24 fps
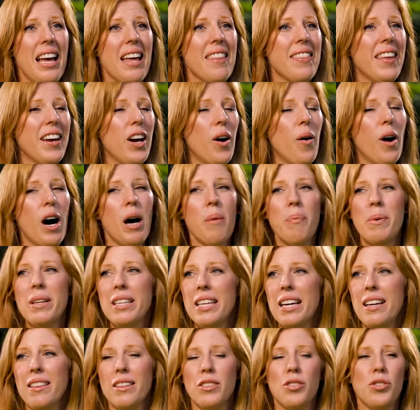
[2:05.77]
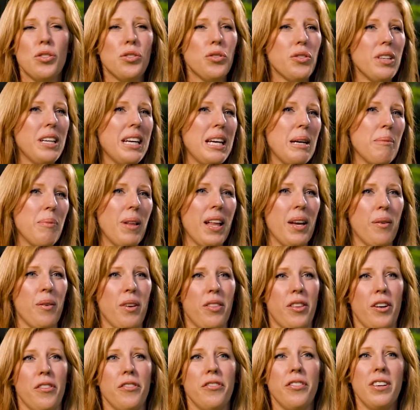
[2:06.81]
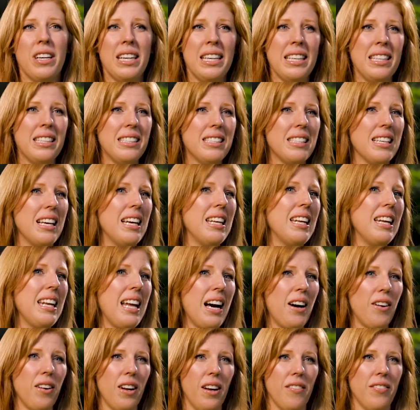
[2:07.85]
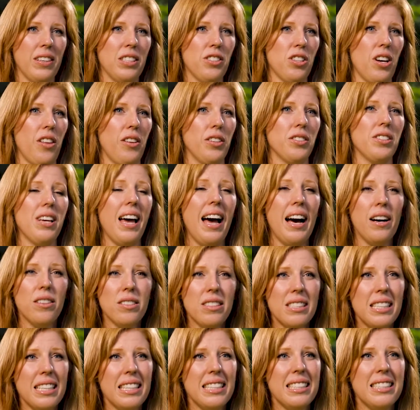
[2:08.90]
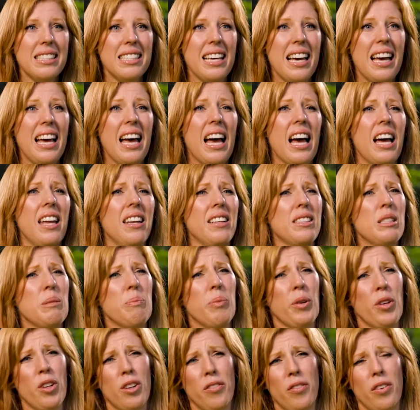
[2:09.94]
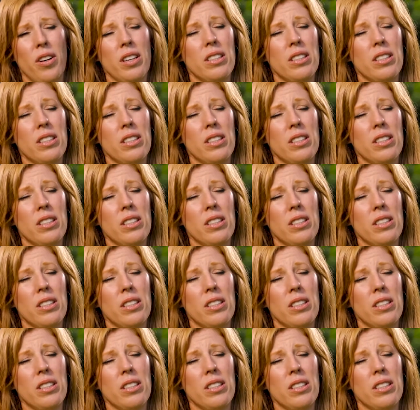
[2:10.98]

They go up and down the street, playing with their friends, in and out of each other's houses, and it's beautiful.